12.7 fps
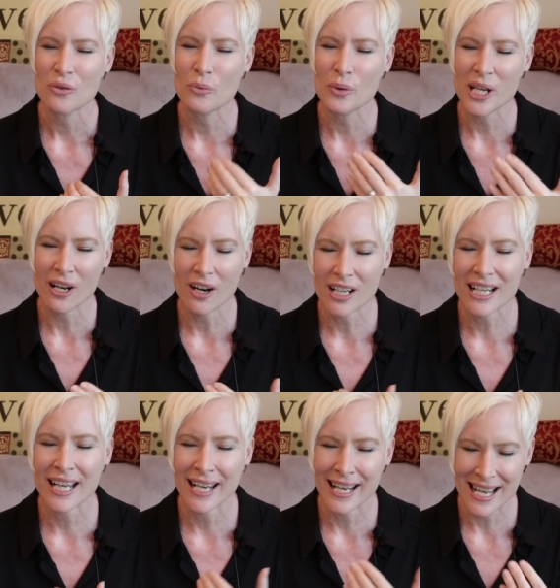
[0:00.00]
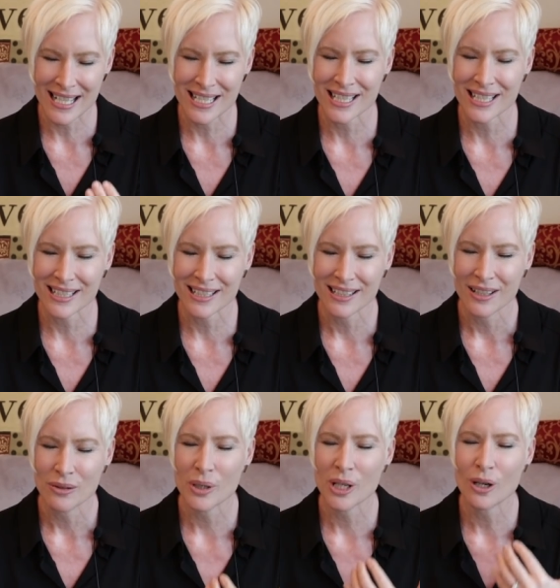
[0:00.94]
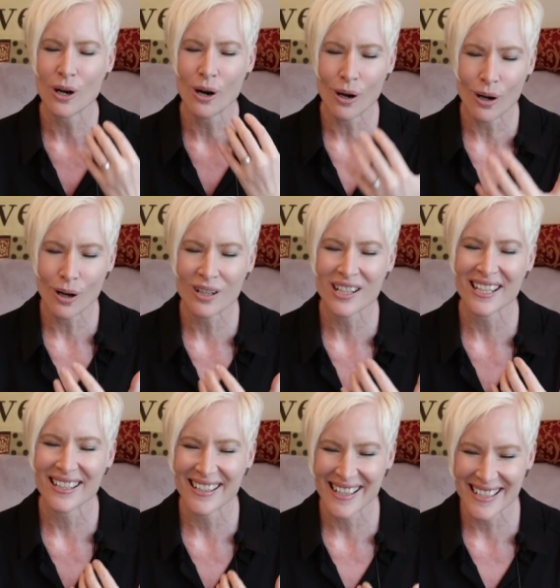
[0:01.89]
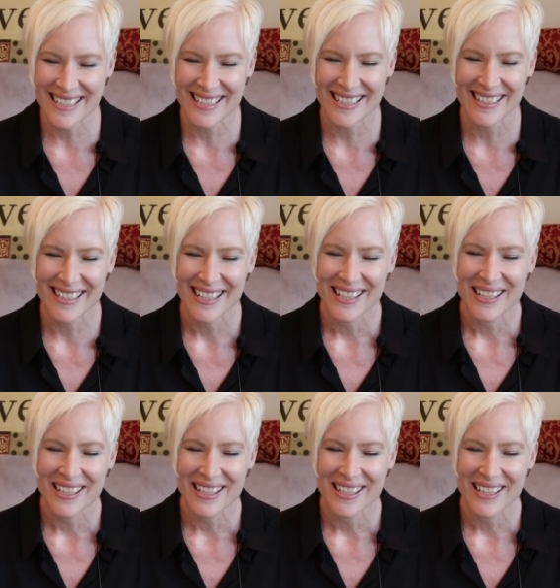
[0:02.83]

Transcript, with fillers: We are connected. We are all connected.